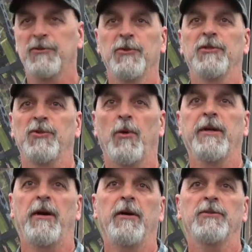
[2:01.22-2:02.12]
is usually
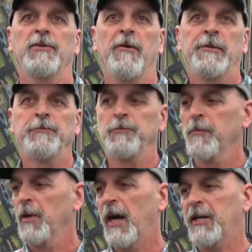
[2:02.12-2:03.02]
20 yards.
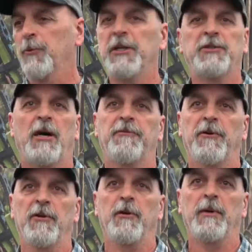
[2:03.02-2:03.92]
I can reach out
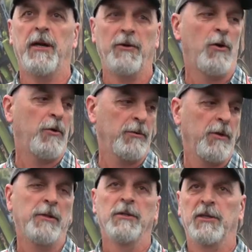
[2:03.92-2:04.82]
further, but I know
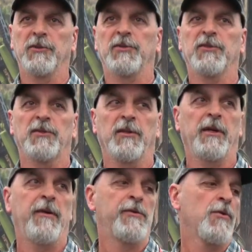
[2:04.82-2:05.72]

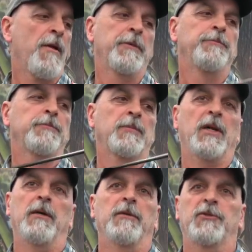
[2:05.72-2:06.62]
consistently,
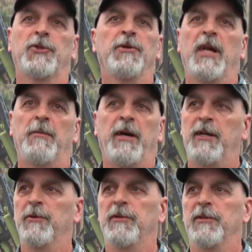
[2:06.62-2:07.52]
shooting out of my
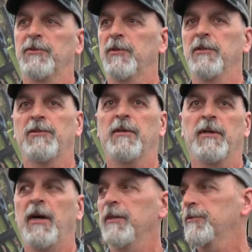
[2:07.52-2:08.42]
head with this. All these other
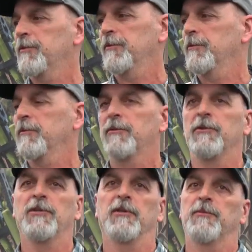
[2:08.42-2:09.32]
guys,
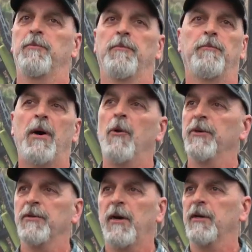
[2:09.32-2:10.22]
they're just
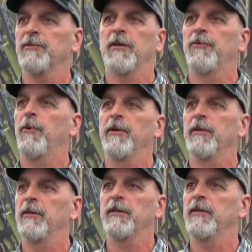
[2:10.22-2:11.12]
pounding targets at 40. And